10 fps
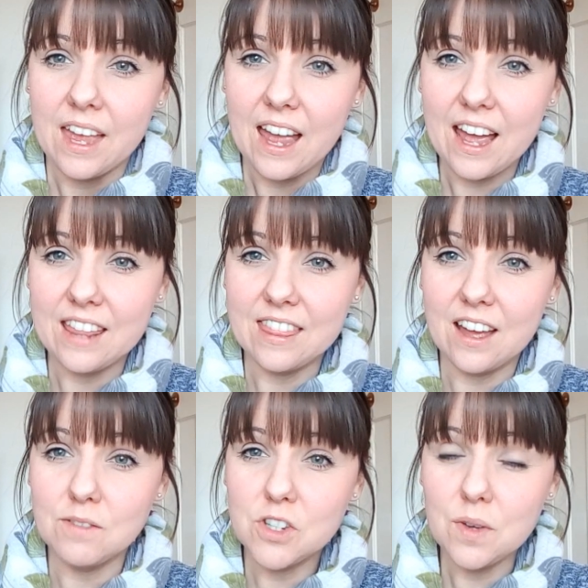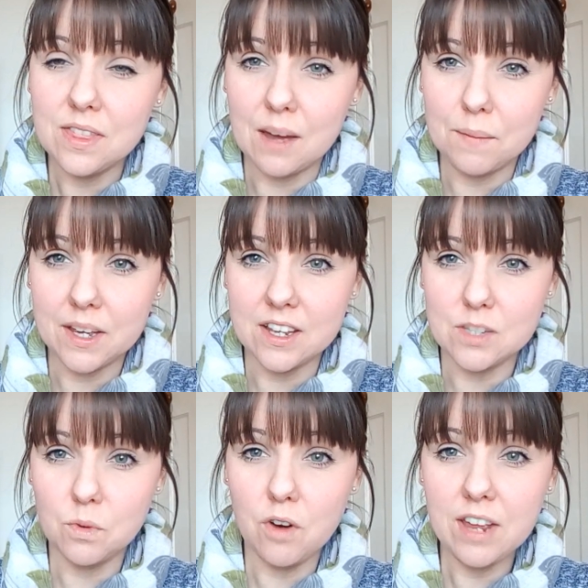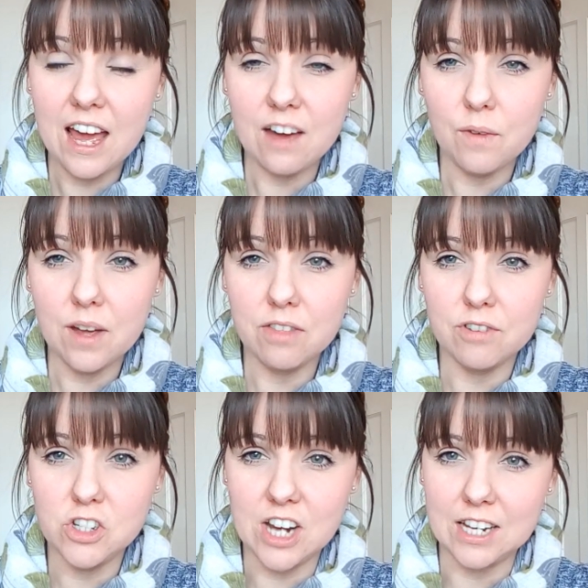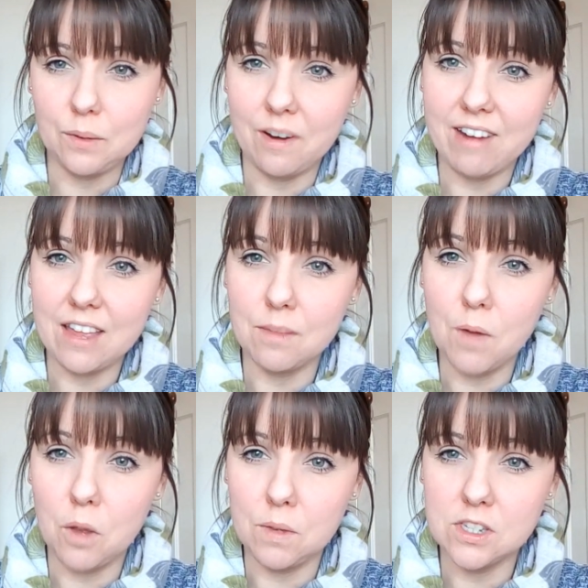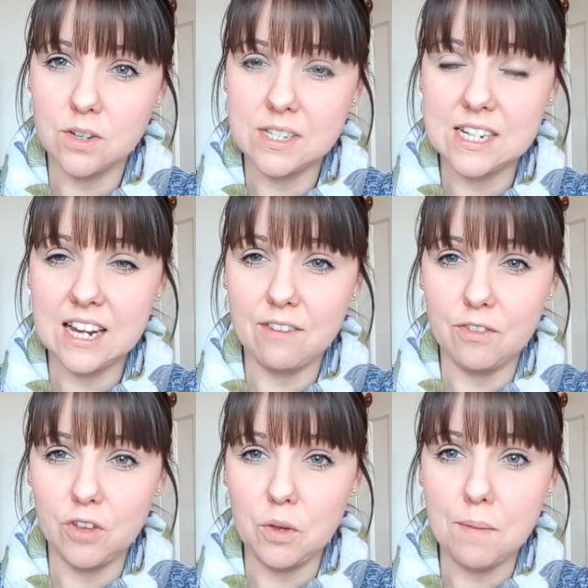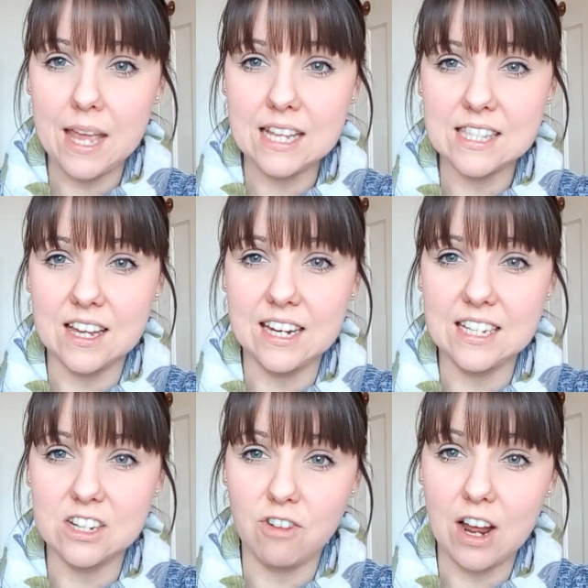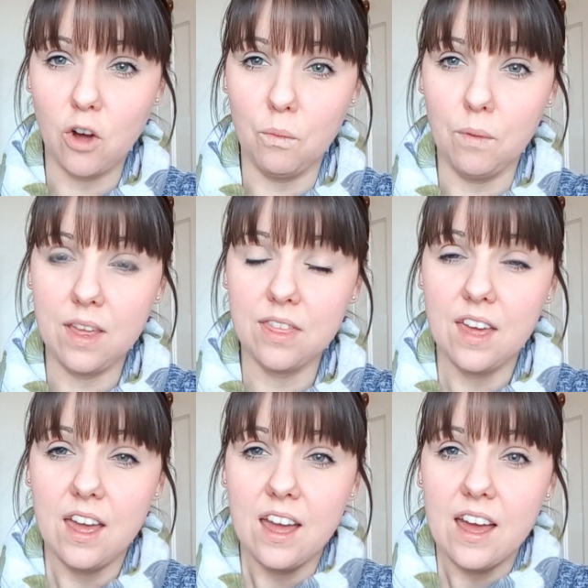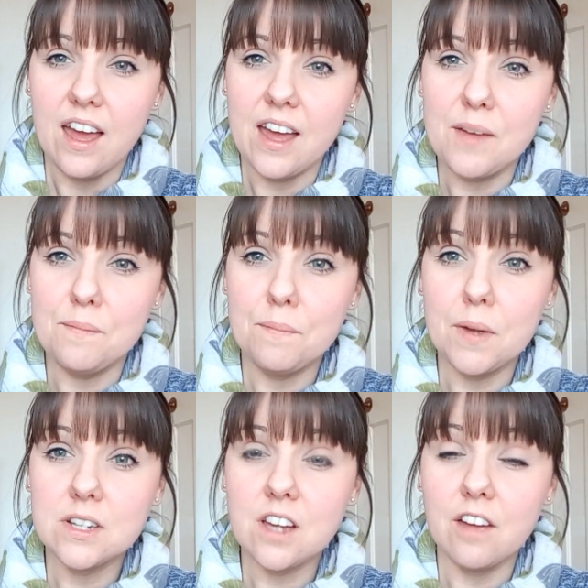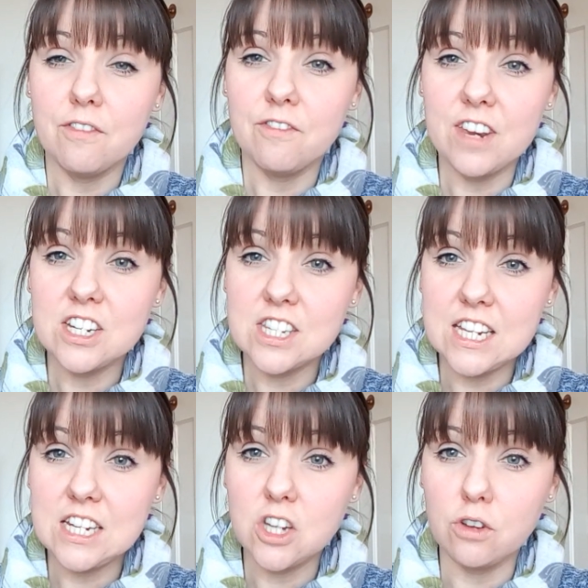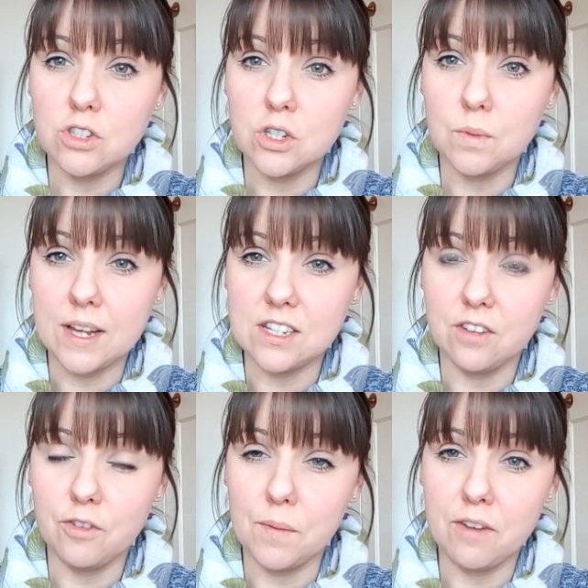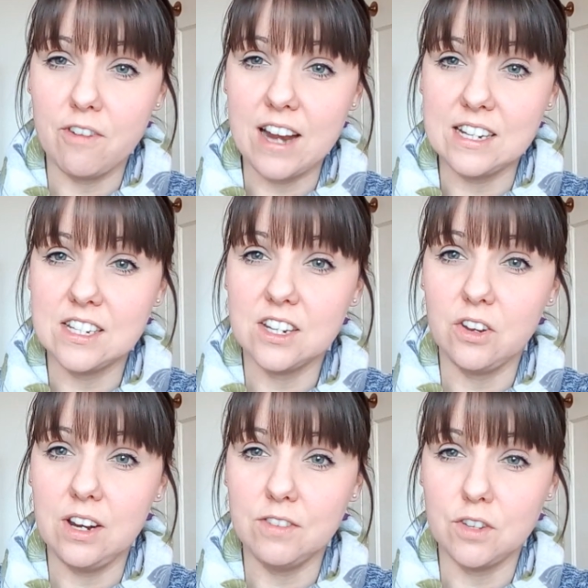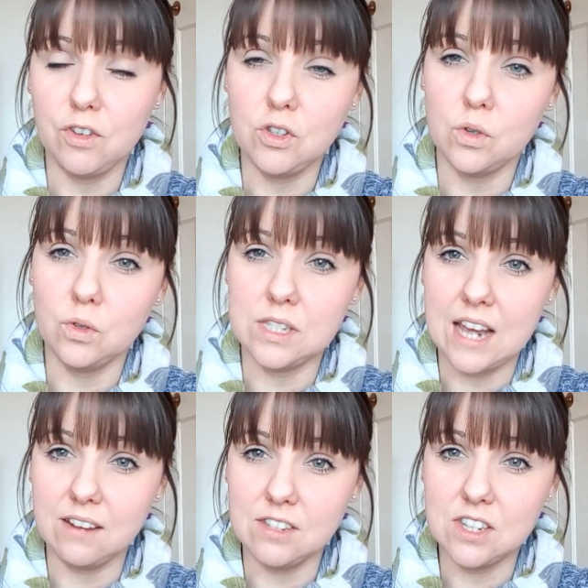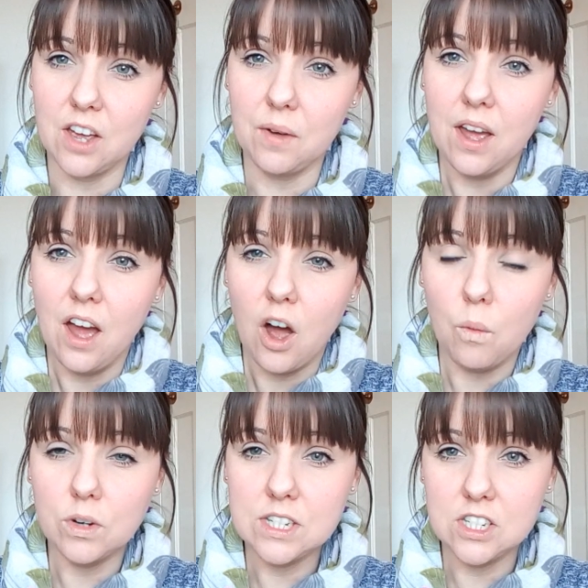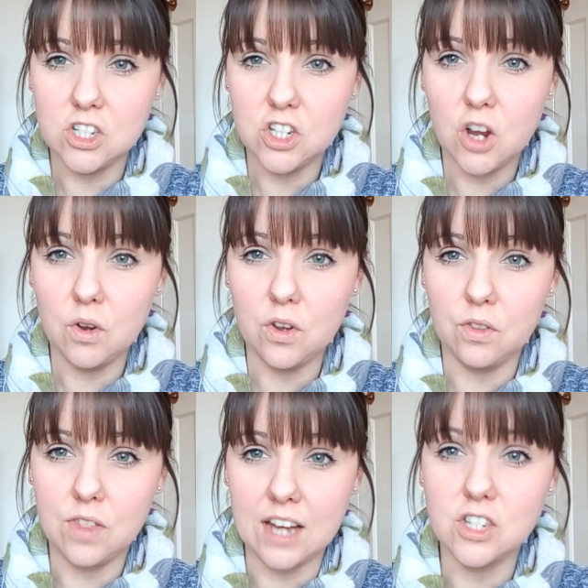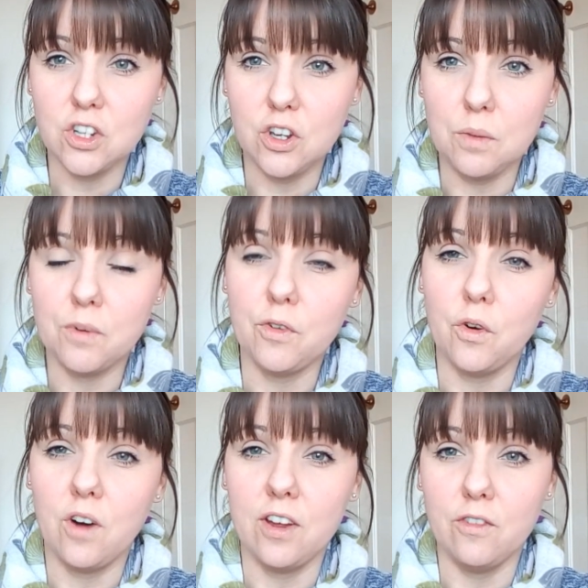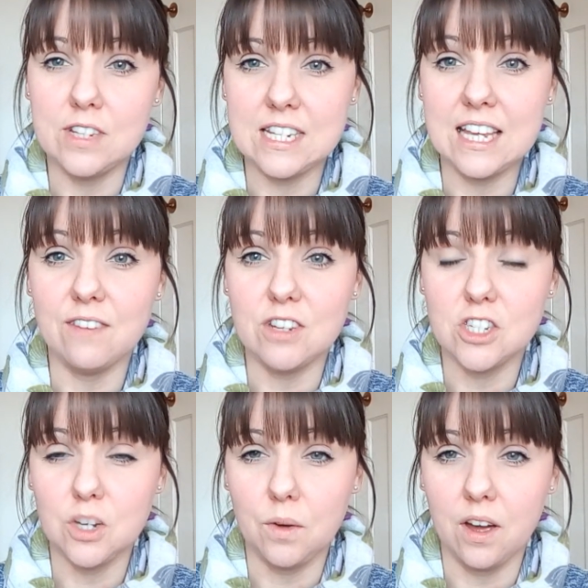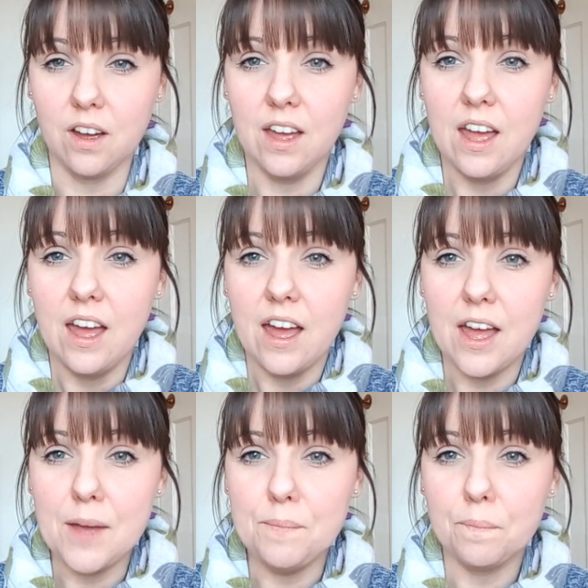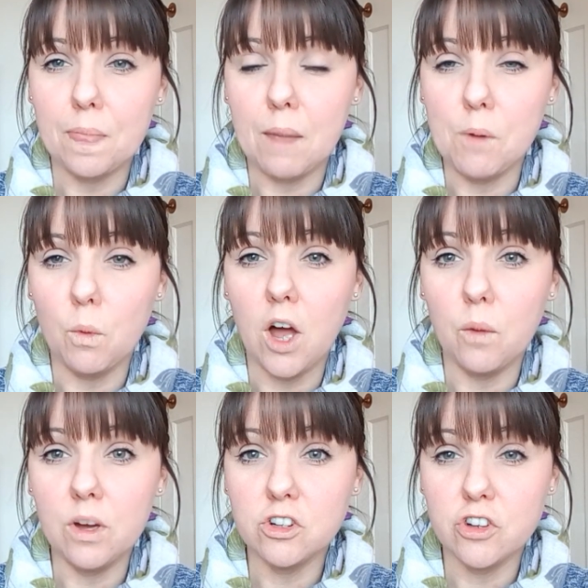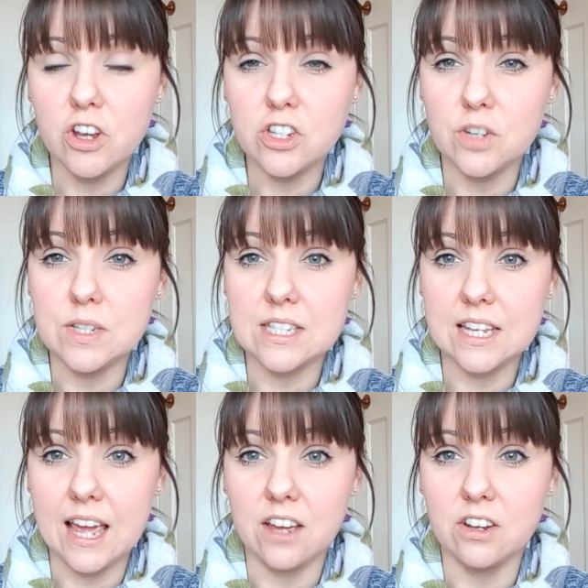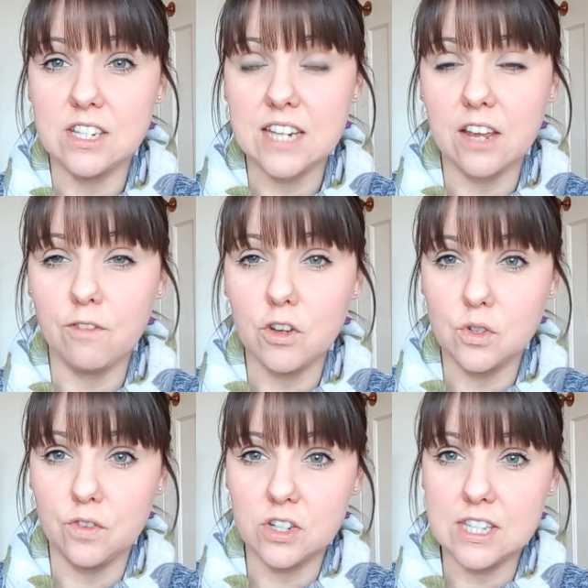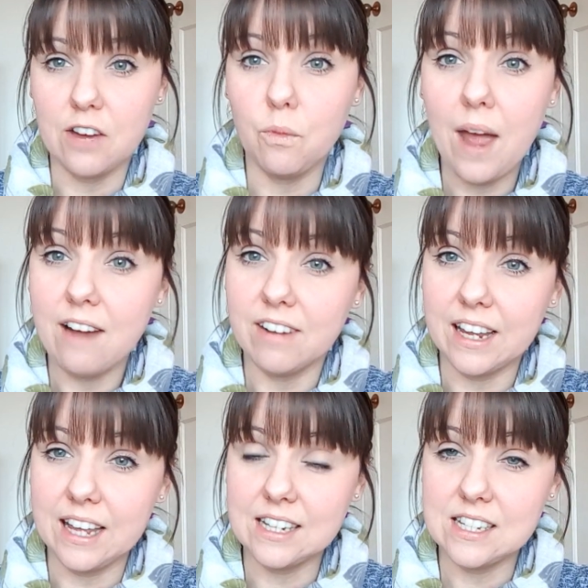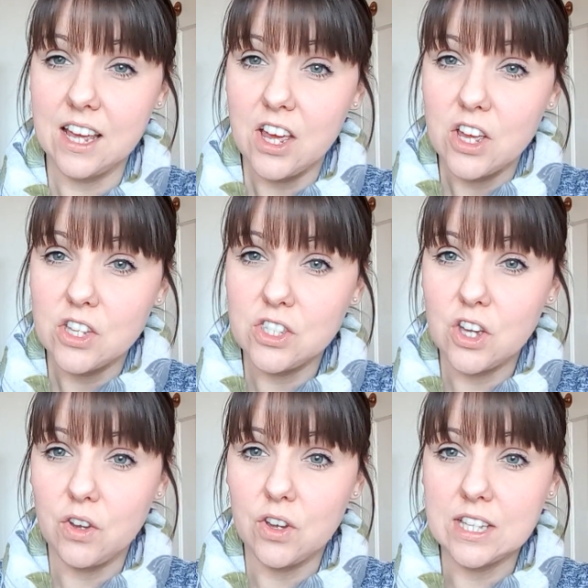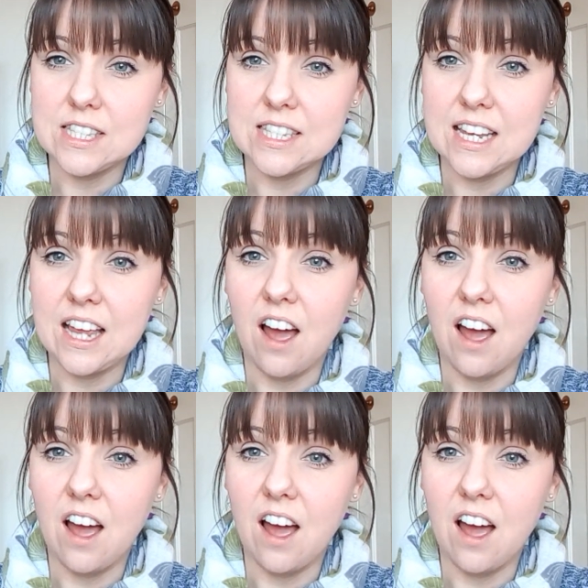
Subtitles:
I'm doing that because we're only halfway through January at the moment, so I still have a few makes that I need to crack on with. But I've finished the toaster sweater for my friend who lives a few doors down, so I wanted to show you that to you before I obviously give it to her. But what I will try and do is get her to take a photo of herself wearing it so you can see.